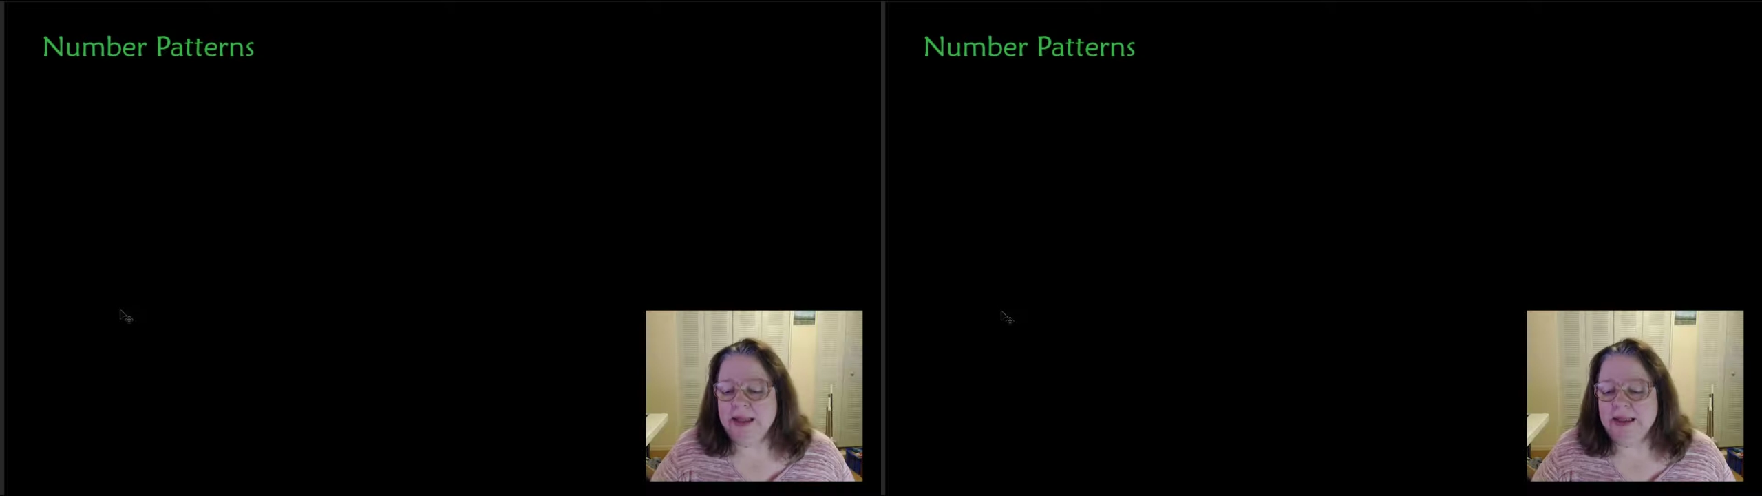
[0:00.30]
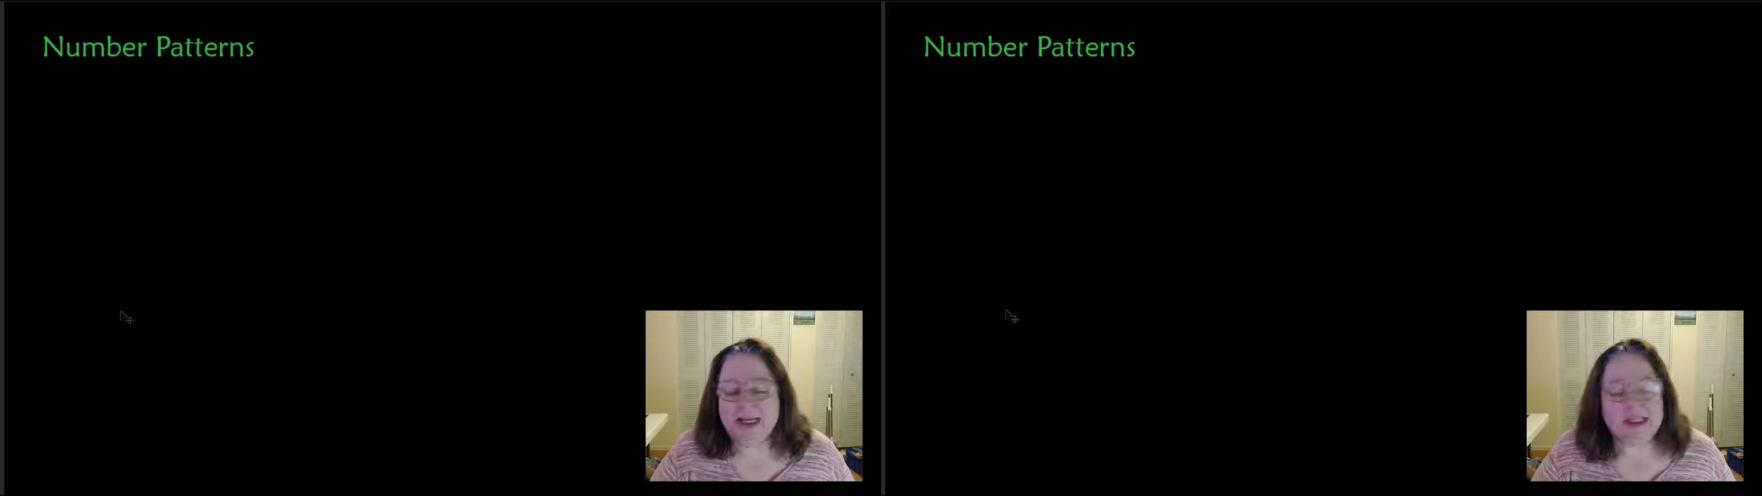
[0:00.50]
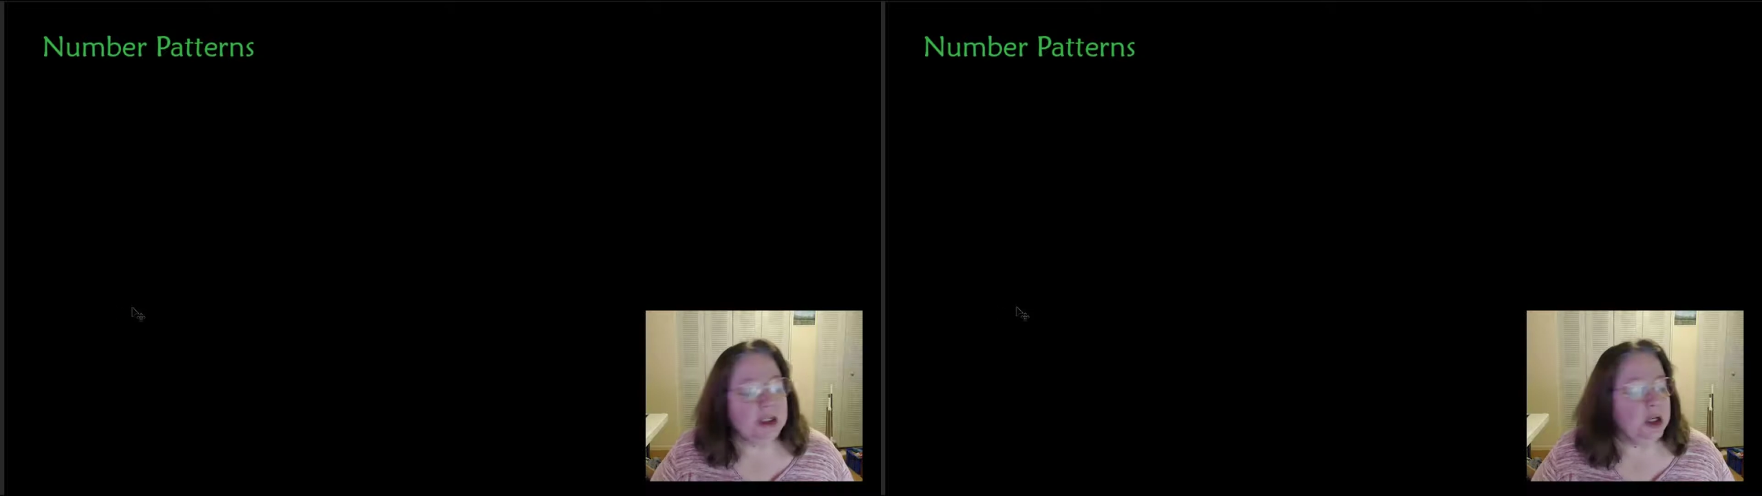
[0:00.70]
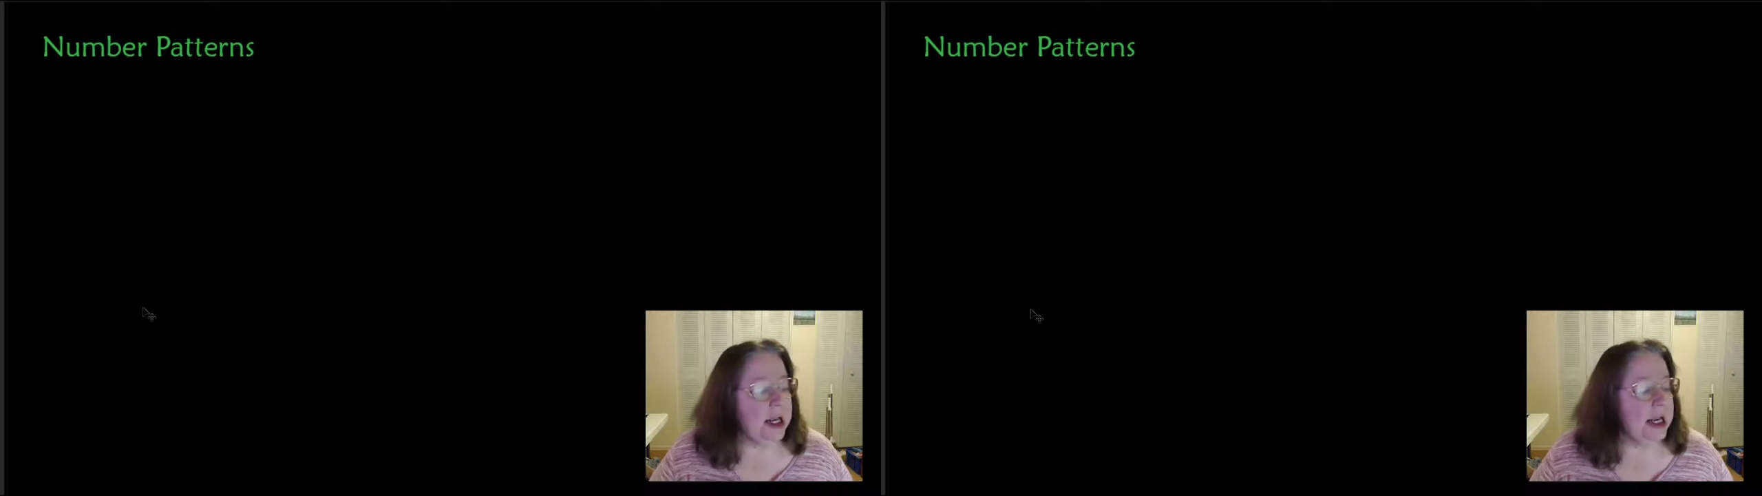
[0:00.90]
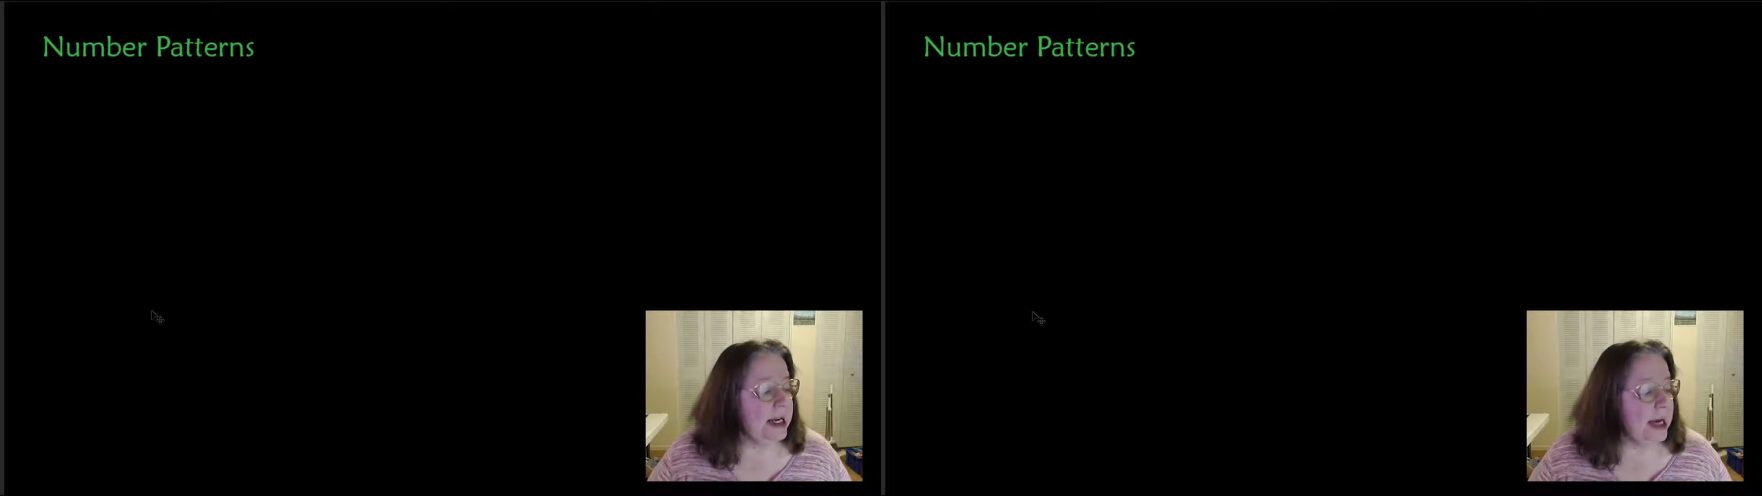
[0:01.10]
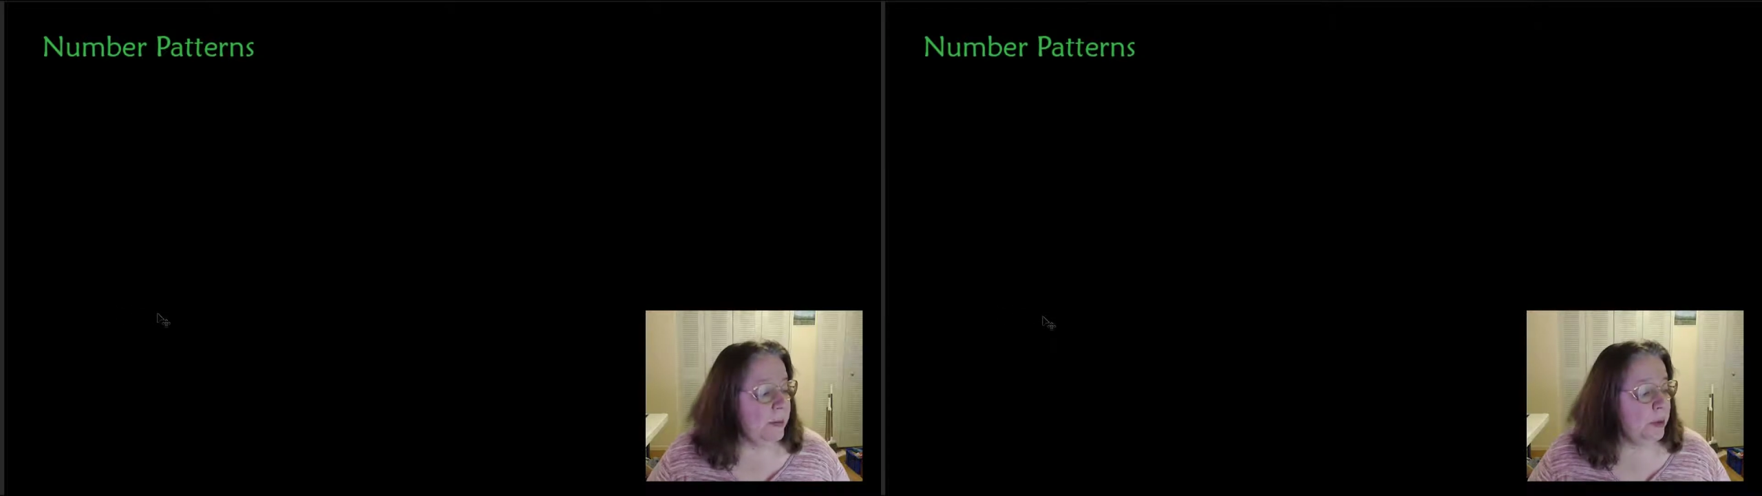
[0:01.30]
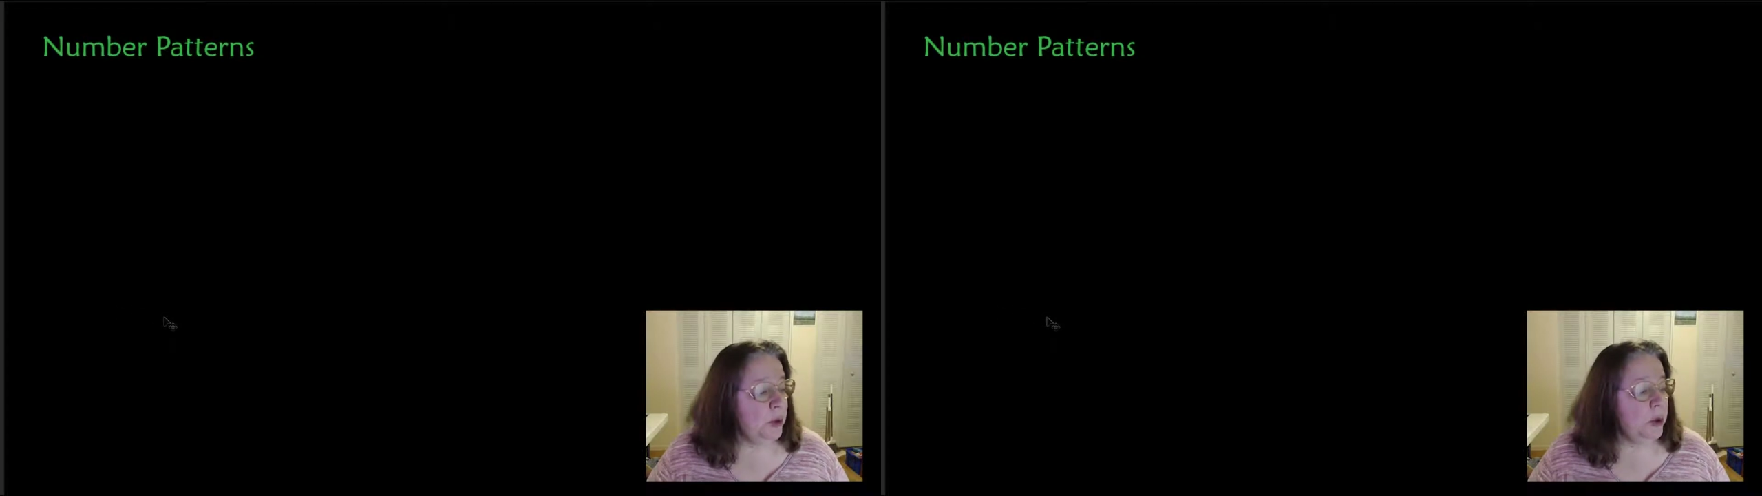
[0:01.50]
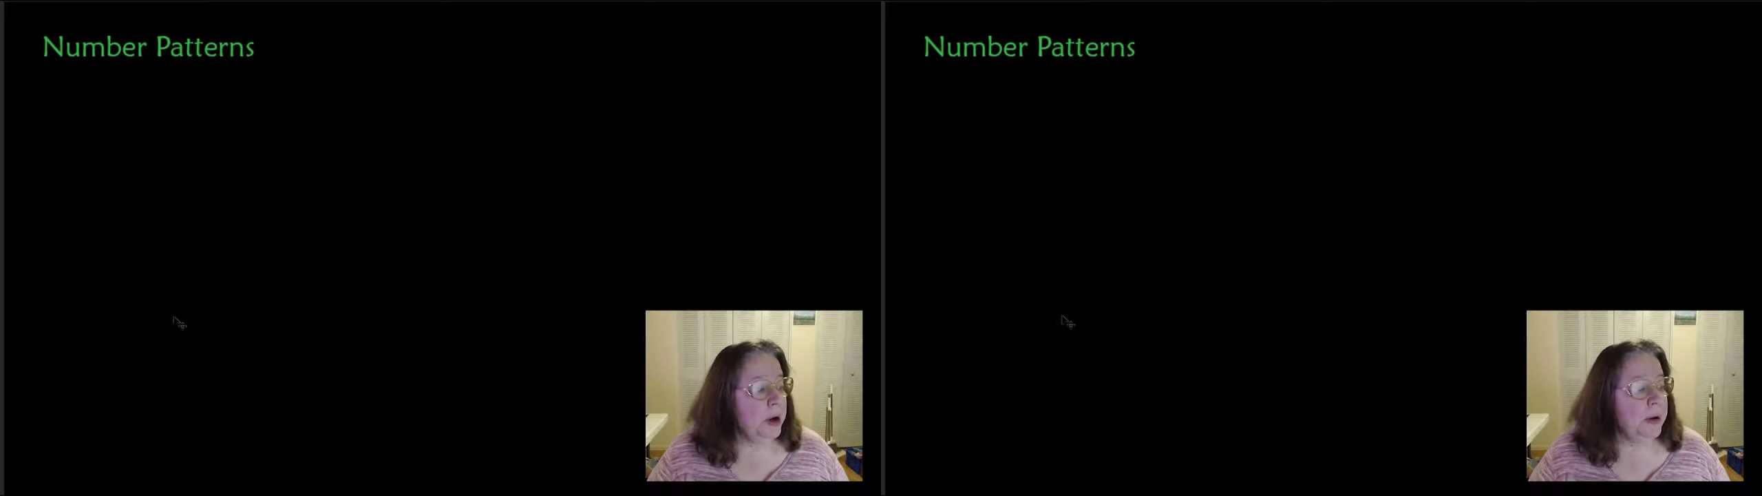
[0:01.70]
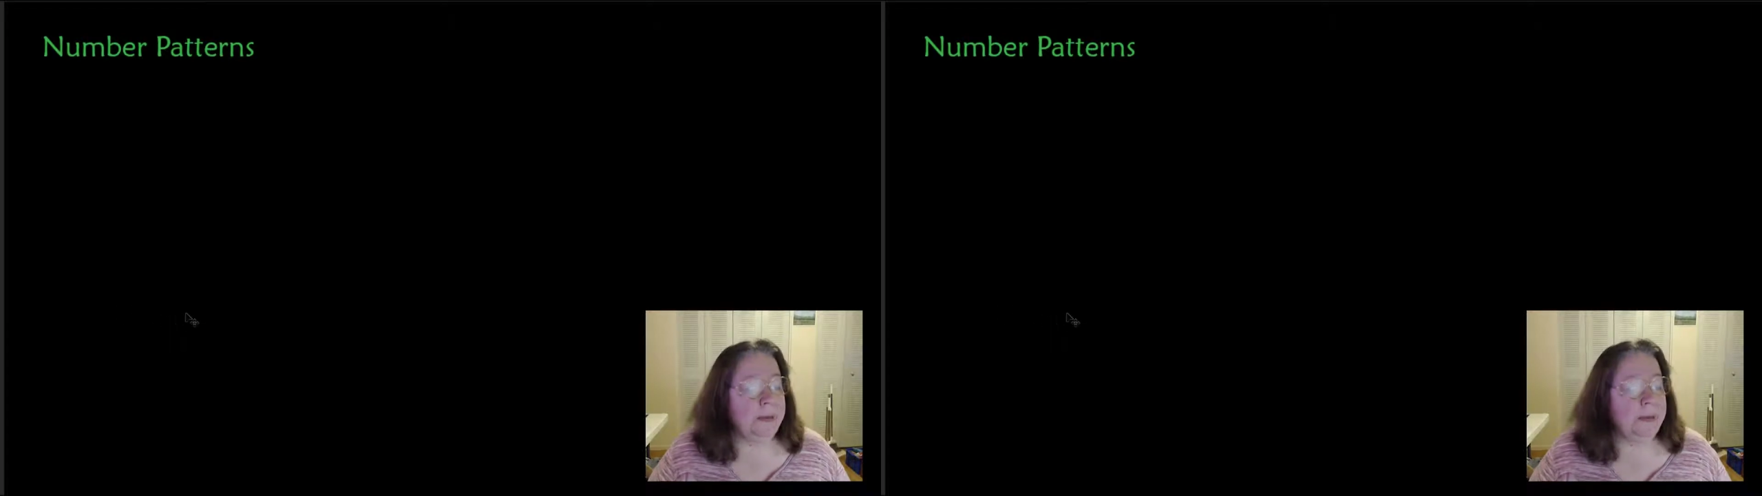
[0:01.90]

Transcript: let's look at number